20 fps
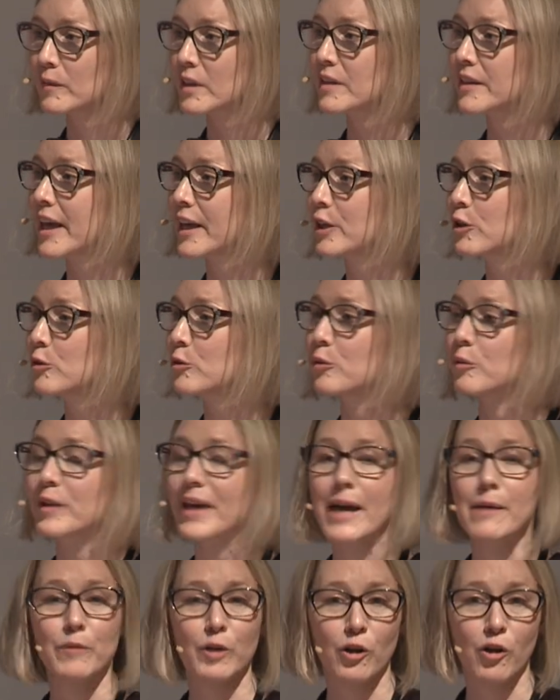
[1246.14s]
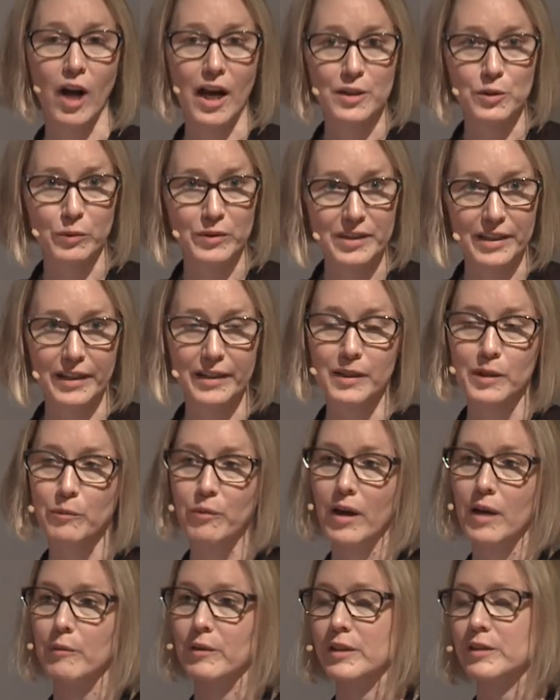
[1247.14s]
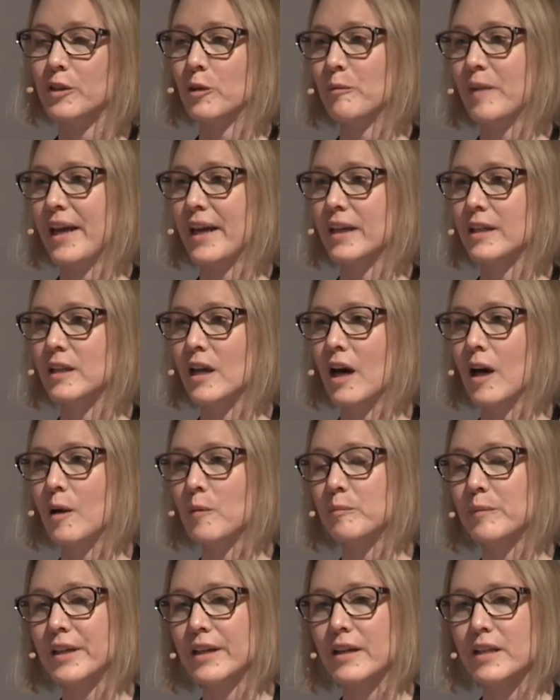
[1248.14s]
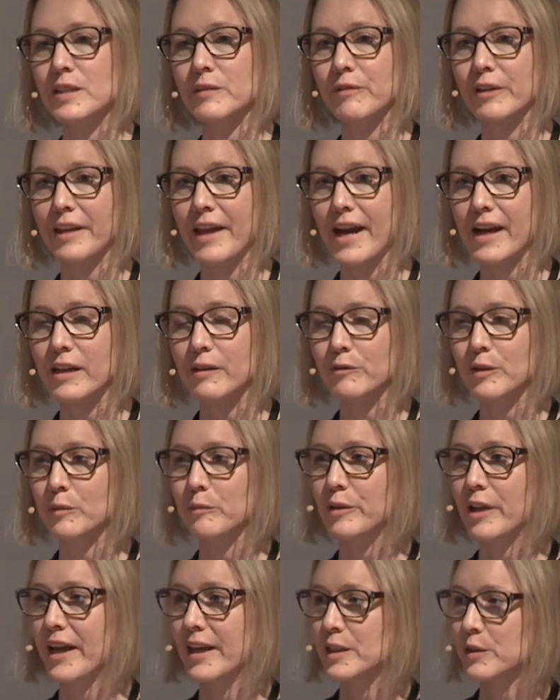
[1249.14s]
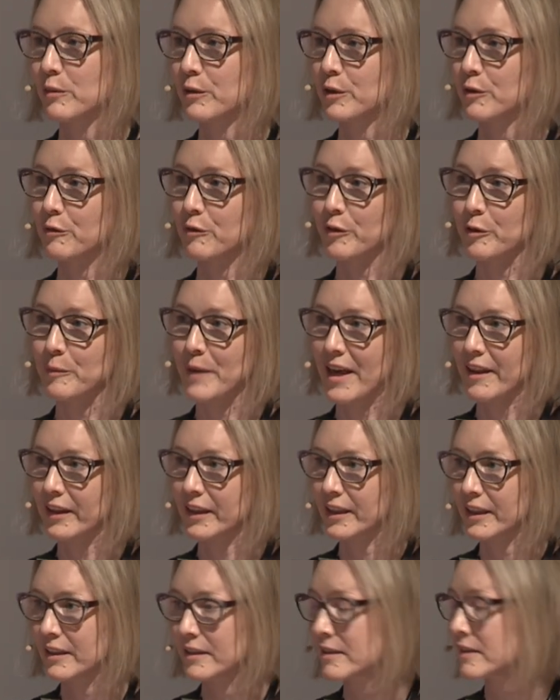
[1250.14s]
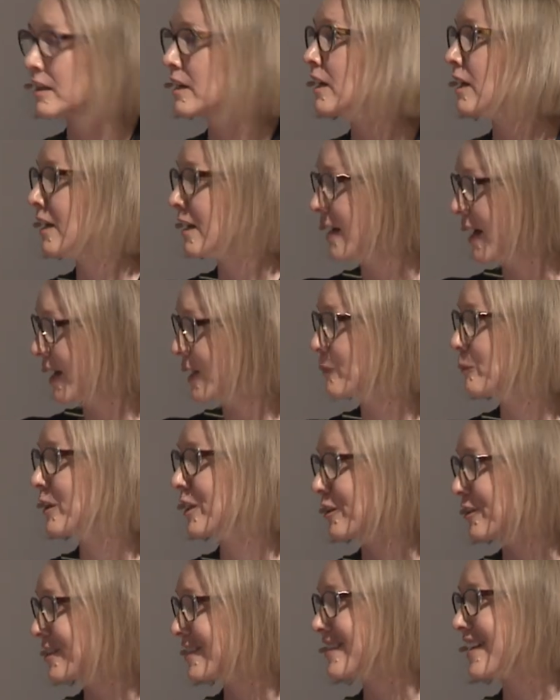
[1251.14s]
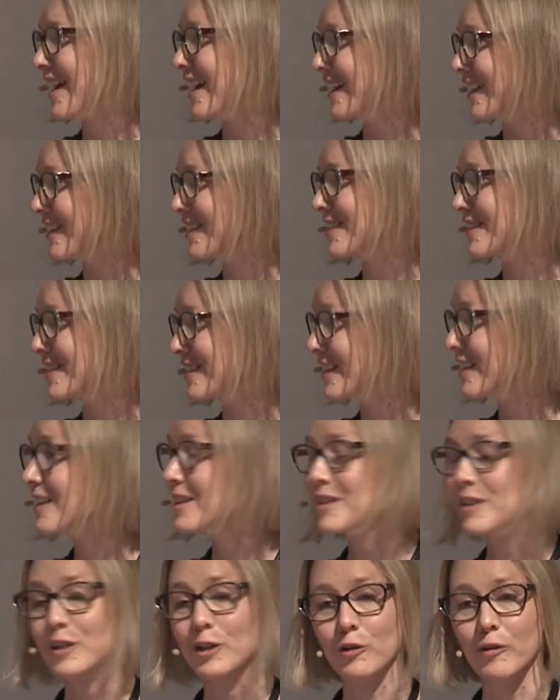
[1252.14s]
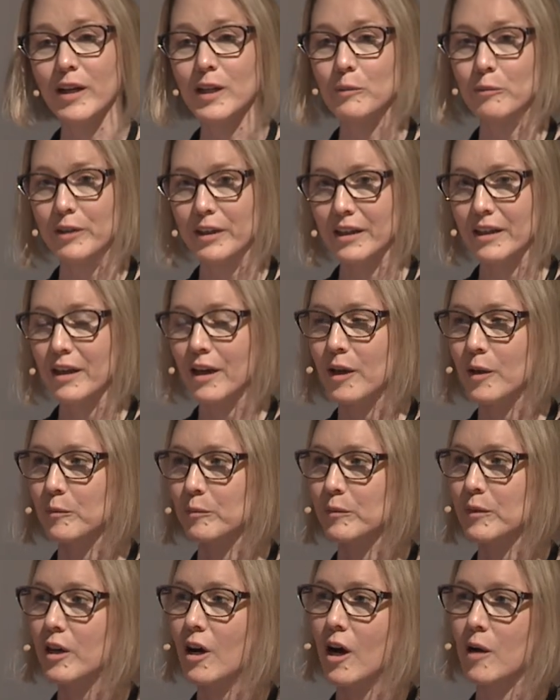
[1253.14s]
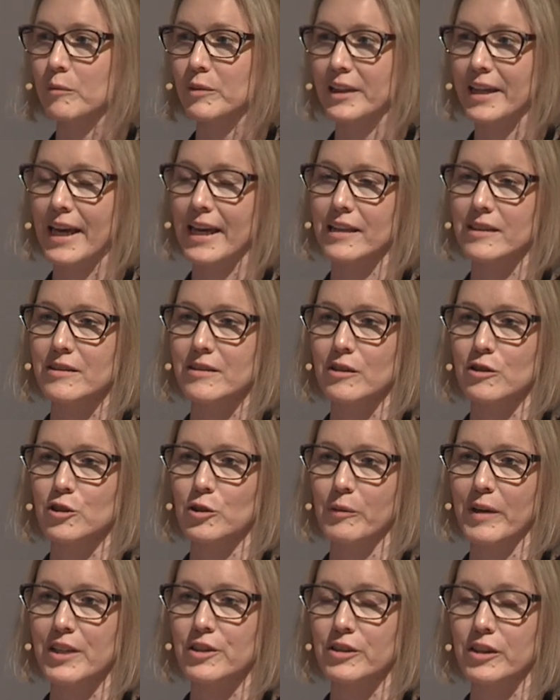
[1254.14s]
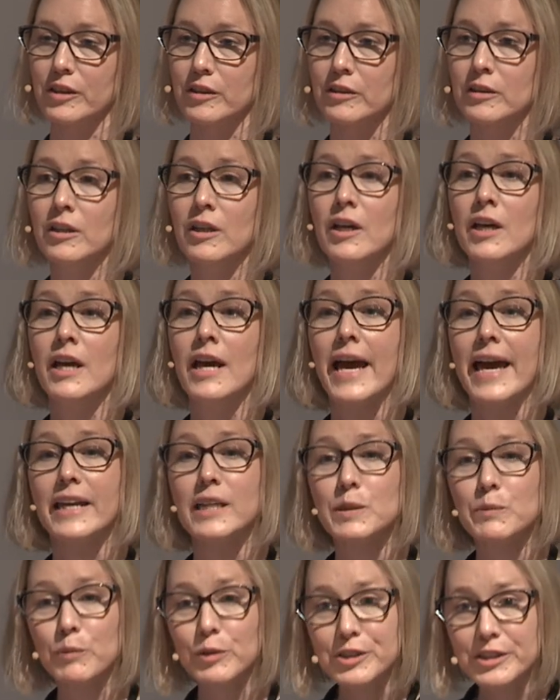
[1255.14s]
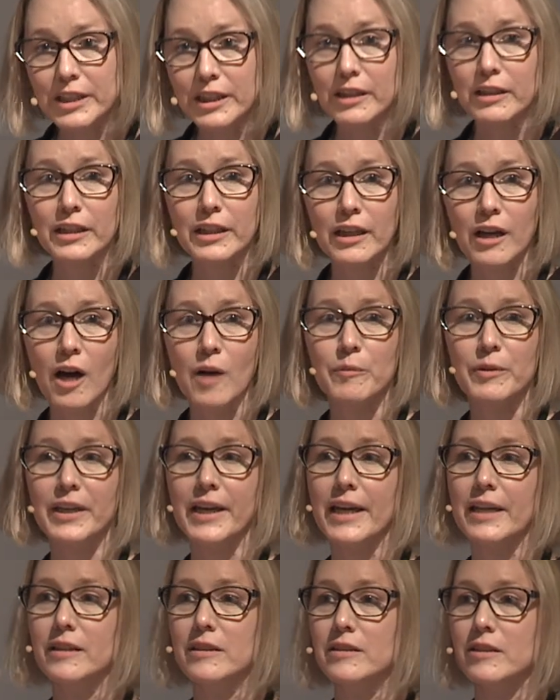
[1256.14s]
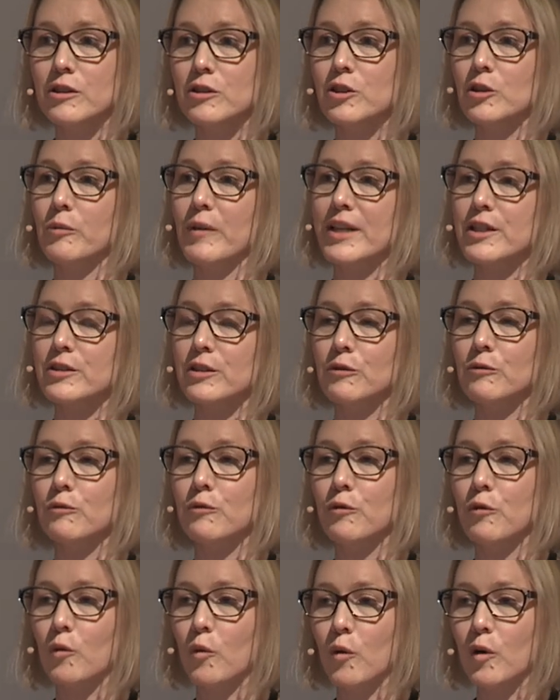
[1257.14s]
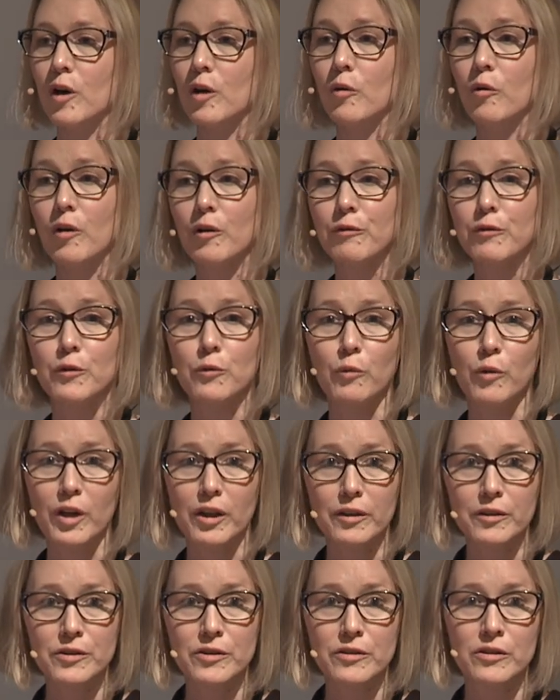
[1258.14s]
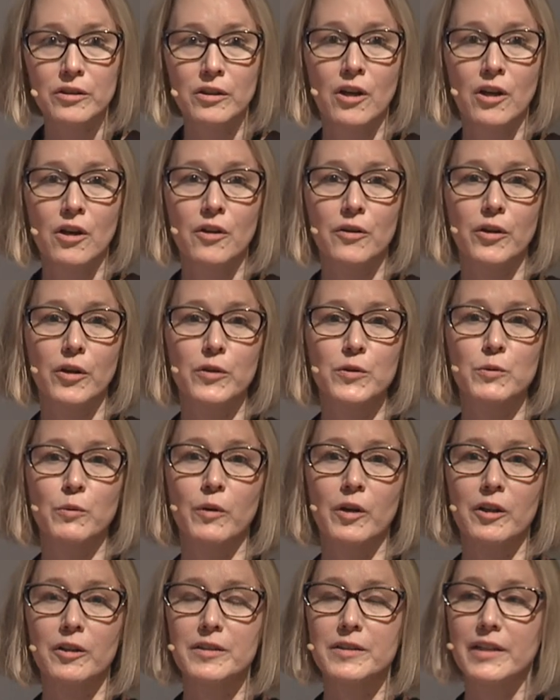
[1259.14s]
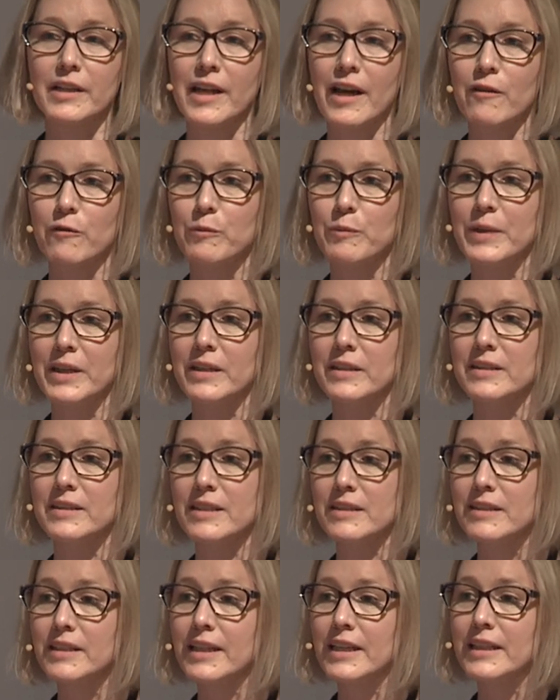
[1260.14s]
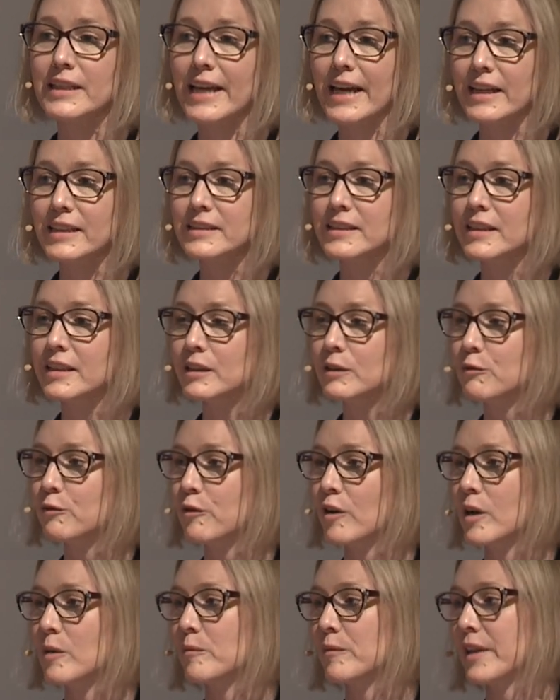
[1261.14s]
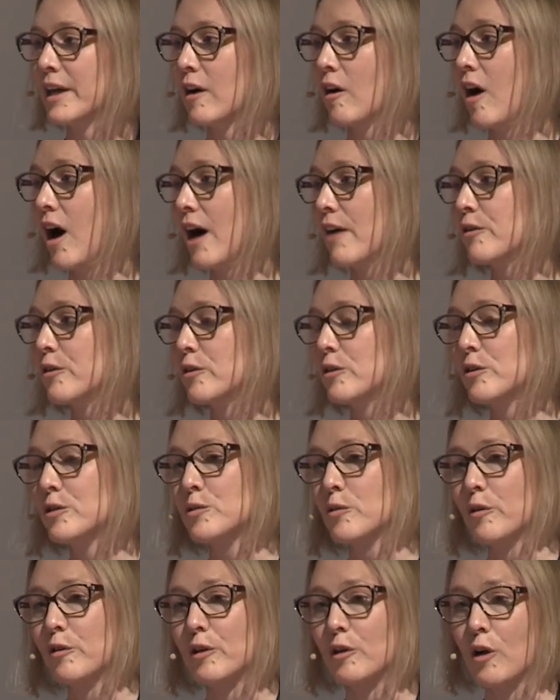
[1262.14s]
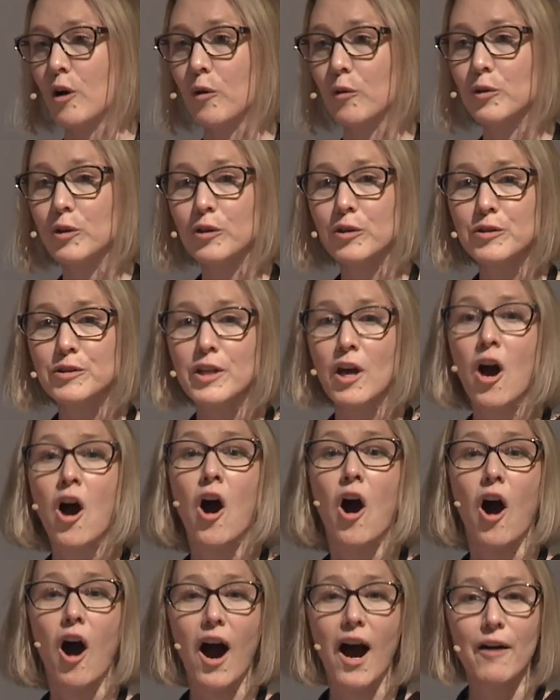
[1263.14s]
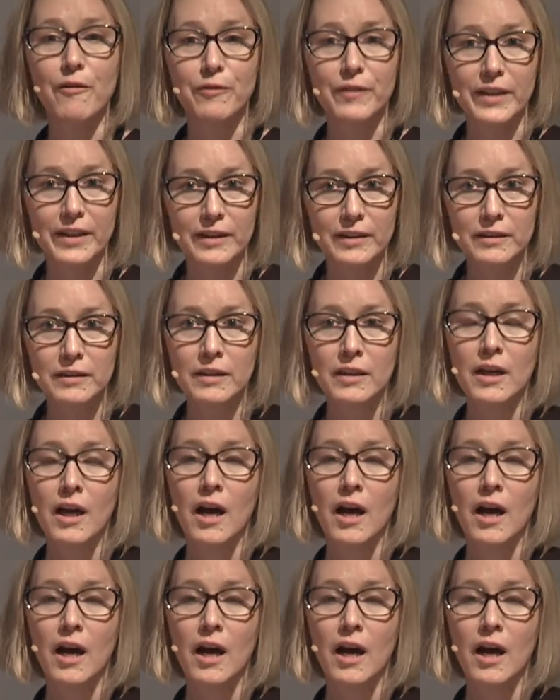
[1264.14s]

that you came across was in the public domain because of a lack of compliance with the formalities. And I'm here to say it is an incredibly complicated situation. It is a particularly complicated situation for orphan works. Those works that have been disconnected from their authors or their owners, often